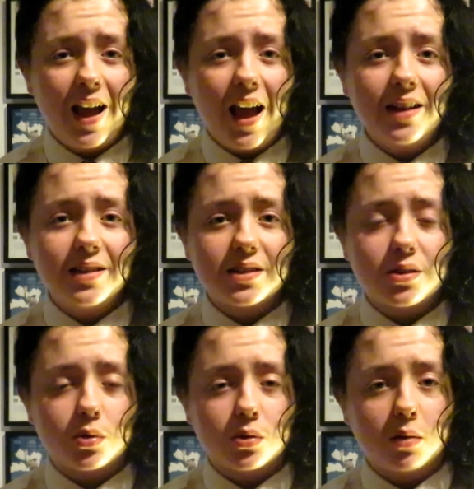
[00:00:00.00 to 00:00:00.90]
and
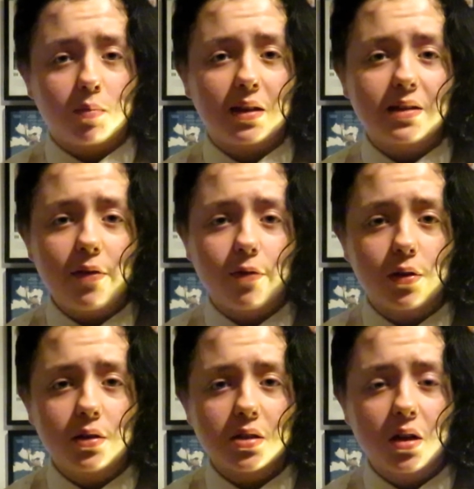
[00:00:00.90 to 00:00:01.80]
it's also something
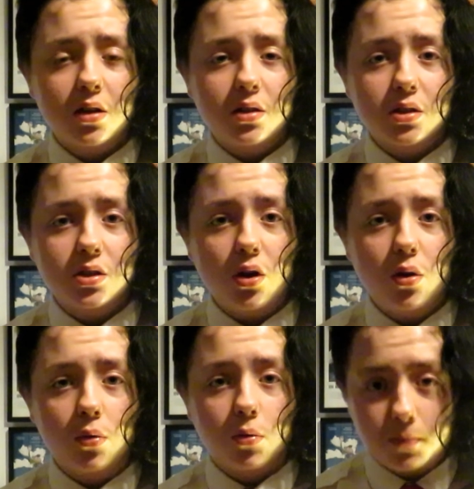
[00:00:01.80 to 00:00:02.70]
different,
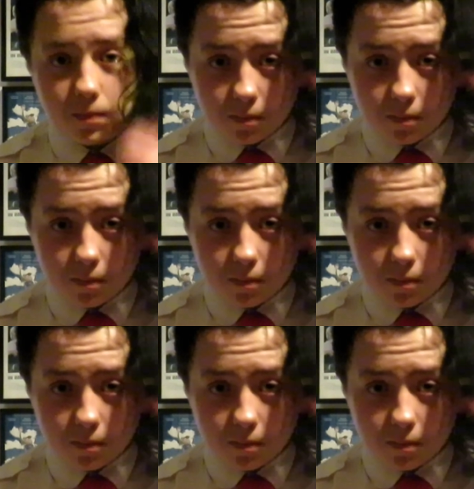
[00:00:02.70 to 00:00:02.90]
so